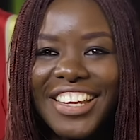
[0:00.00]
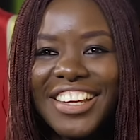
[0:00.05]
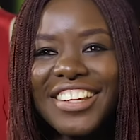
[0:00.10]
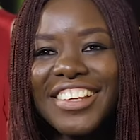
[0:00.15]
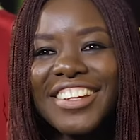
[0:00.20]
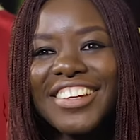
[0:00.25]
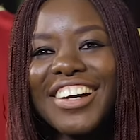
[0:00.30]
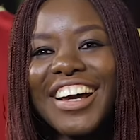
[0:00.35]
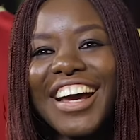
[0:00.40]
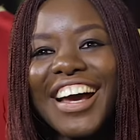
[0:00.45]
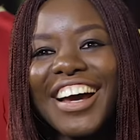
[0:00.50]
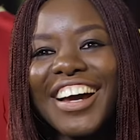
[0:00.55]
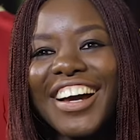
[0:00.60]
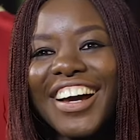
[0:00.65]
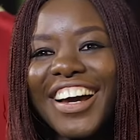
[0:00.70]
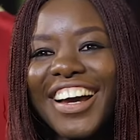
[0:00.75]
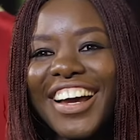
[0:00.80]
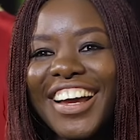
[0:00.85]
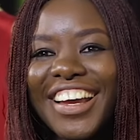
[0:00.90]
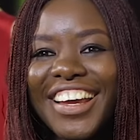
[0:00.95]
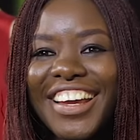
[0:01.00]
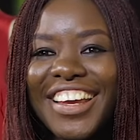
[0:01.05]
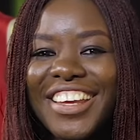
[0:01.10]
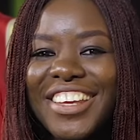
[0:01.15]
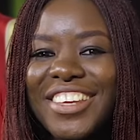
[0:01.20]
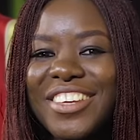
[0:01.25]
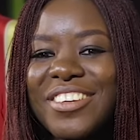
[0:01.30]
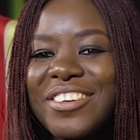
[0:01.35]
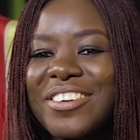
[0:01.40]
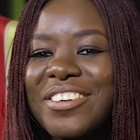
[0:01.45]
You know how
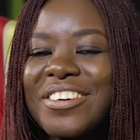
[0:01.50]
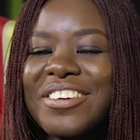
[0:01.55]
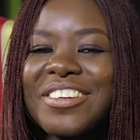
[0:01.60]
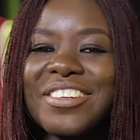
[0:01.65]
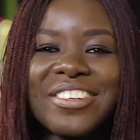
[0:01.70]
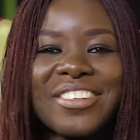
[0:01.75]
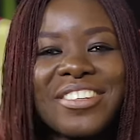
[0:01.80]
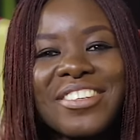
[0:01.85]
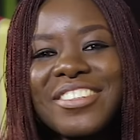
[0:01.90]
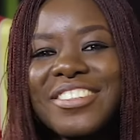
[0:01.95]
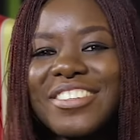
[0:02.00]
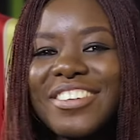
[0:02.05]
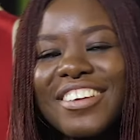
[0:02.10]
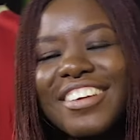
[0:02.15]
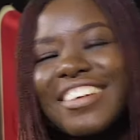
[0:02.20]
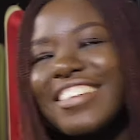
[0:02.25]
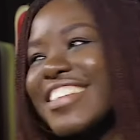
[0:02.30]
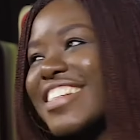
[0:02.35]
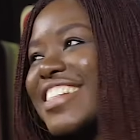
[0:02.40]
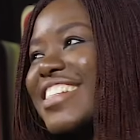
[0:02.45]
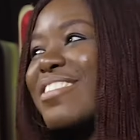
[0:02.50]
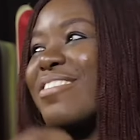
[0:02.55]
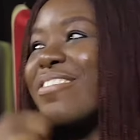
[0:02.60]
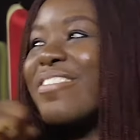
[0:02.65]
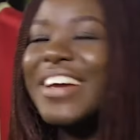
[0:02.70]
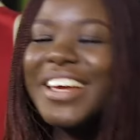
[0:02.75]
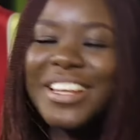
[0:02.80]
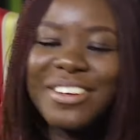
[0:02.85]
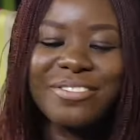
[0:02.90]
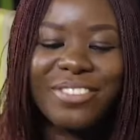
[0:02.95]
you just
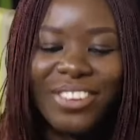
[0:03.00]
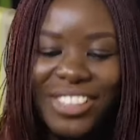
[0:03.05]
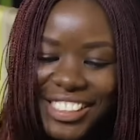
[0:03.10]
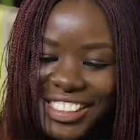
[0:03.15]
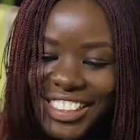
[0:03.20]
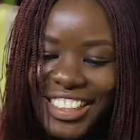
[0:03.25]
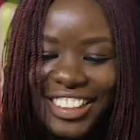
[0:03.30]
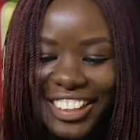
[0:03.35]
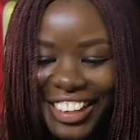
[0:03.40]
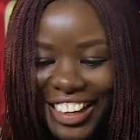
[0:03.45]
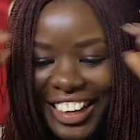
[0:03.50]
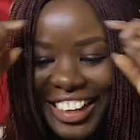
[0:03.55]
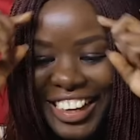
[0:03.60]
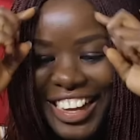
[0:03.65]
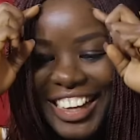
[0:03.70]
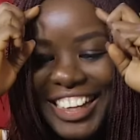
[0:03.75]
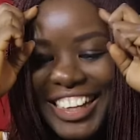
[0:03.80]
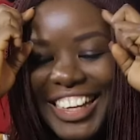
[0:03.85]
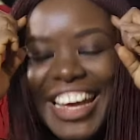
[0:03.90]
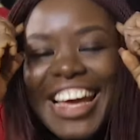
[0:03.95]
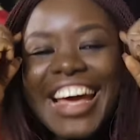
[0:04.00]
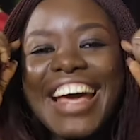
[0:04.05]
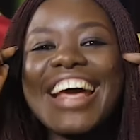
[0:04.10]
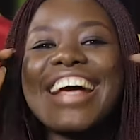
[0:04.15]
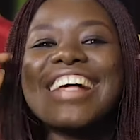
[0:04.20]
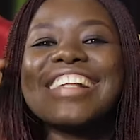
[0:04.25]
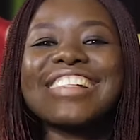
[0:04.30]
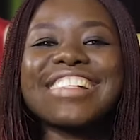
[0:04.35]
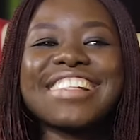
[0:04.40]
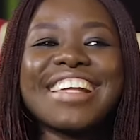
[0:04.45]
win one stage and you're like,
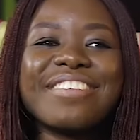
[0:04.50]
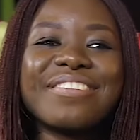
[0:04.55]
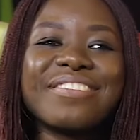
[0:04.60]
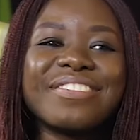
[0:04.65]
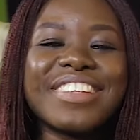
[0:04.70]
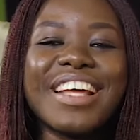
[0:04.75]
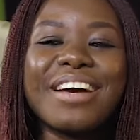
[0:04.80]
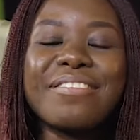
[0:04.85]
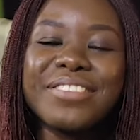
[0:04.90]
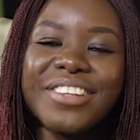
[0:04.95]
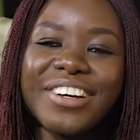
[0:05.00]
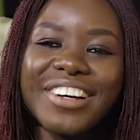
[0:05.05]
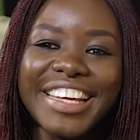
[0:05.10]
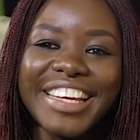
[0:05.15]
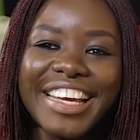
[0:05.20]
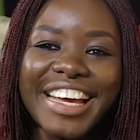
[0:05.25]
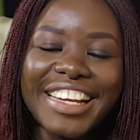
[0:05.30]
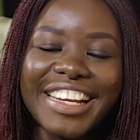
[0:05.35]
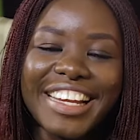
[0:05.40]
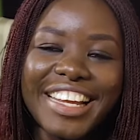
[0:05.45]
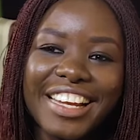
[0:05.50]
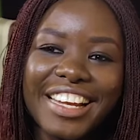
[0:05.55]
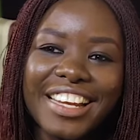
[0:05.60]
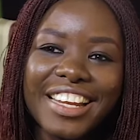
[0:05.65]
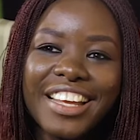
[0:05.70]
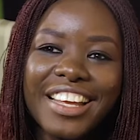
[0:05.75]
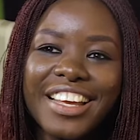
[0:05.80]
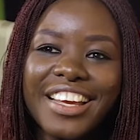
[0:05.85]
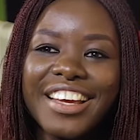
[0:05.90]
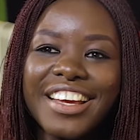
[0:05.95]
yes, I've done it, and
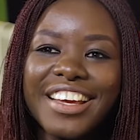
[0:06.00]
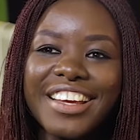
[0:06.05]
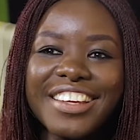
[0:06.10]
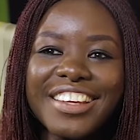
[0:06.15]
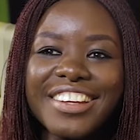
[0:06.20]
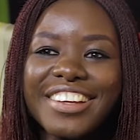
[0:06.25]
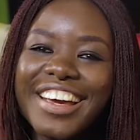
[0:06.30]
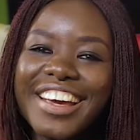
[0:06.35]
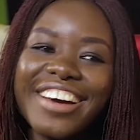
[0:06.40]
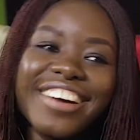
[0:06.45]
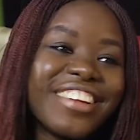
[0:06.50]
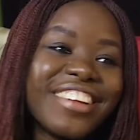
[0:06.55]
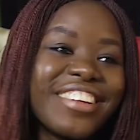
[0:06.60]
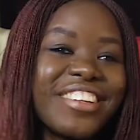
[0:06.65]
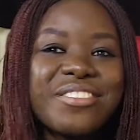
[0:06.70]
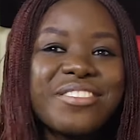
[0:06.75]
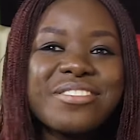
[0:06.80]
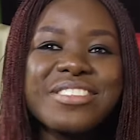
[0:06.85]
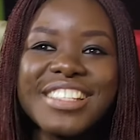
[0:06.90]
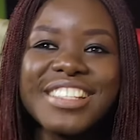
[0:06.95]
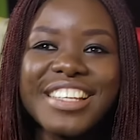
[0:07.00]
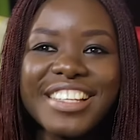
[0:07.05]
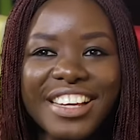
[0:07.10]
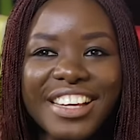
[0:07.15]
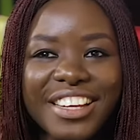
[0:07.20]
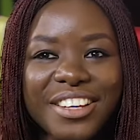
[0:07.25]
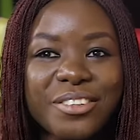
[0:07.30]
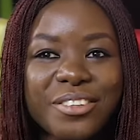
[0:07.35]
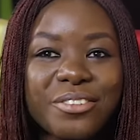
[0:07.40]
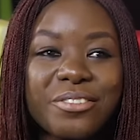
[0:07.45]
then you're in a new stage
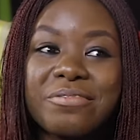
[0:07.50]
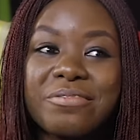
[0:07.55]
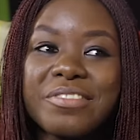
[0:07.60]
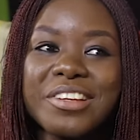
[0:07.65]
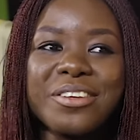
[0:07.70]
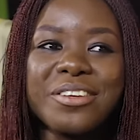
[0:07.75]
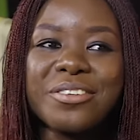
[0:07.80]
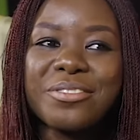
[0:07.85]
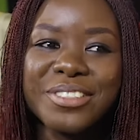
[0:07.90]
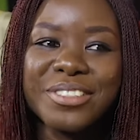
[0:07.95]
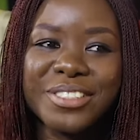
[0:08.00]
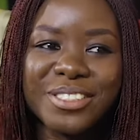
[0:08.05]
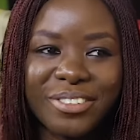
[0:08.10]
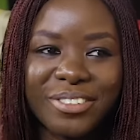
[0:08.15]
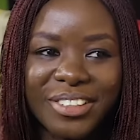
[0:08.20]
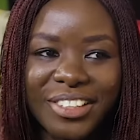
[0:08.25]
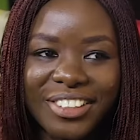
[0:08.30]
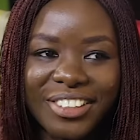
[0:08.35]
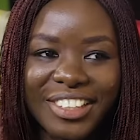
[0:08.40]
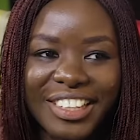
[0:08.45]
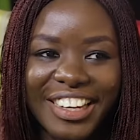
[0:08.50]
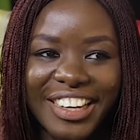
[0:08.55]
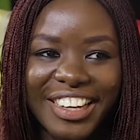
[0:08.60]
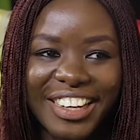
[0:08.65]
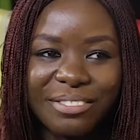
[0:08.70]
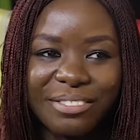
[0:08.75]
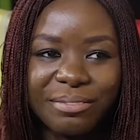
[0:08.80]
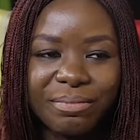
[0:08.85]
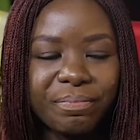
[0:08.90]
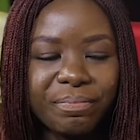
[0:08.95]
and you don't really know what's going on
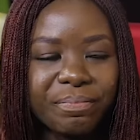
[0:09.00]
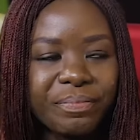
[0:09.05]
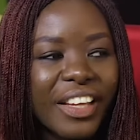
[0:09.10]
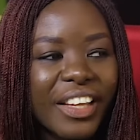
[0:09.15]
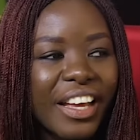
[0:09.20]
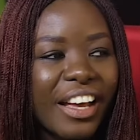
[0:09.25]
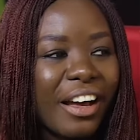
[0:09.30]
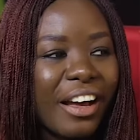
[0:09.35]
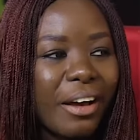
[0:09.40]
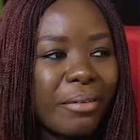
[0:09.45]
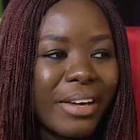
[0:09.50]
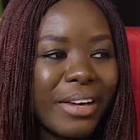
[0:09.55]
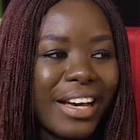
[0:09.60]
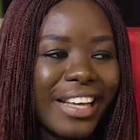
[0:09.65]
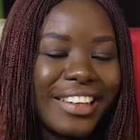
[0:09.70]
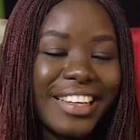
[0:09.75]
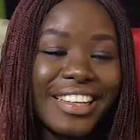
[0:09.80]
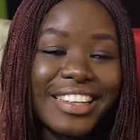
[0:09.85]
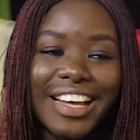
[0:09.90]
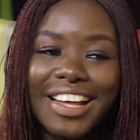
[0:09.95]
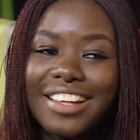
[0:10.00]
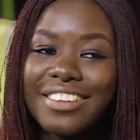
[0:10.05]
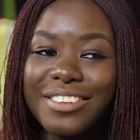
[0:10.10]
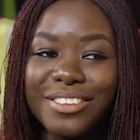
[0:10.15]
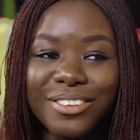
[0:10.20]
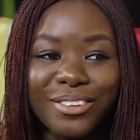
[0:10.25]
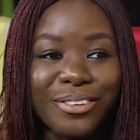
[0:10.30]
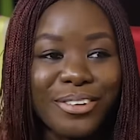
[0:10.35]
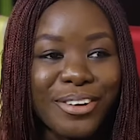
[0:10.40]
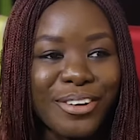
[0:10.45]
here. I think that's the
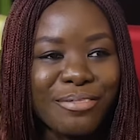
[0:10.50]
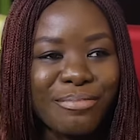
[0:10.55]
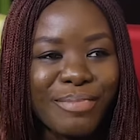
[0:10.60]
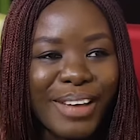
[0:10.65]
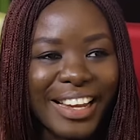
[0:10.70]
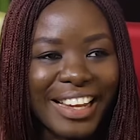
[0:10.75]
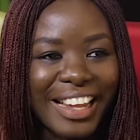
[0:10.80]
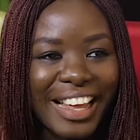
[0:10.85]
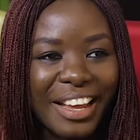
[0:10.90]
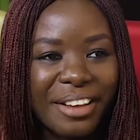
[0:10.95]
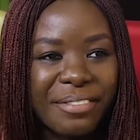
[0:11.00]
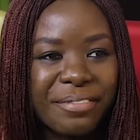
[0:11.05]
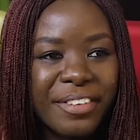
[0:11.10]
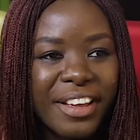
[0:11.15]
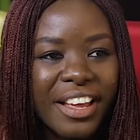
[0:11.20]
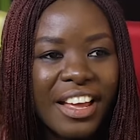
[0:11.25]
story of my life.